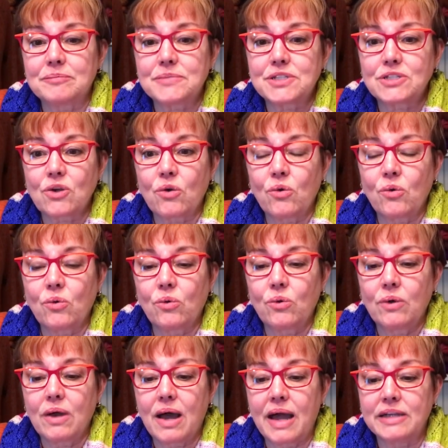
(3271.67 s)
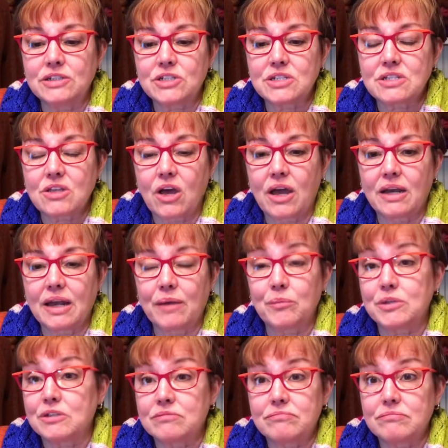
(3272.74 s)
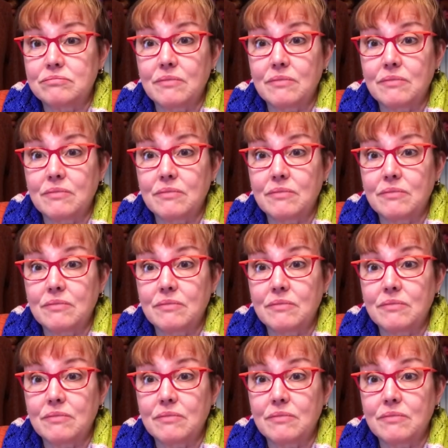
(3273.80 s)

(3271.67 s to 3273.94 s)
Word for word: So I just thought I would